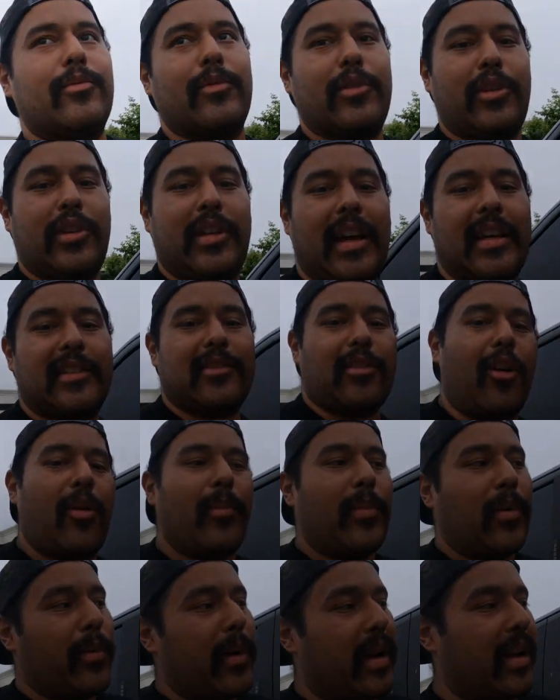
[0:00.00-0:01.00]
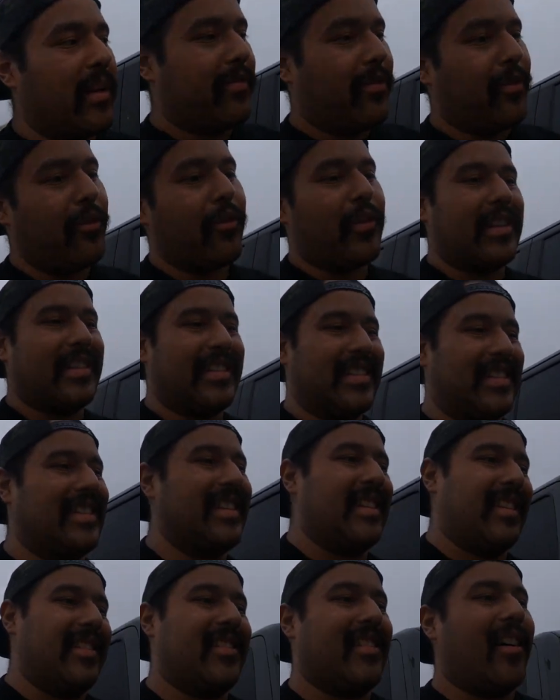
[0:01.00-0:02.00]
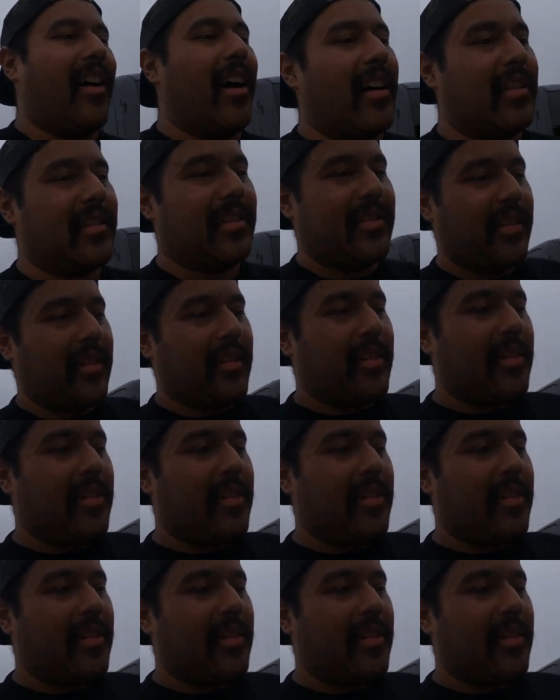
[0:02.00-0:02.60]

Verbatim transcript: what you guys all been waiting for is this exhaust.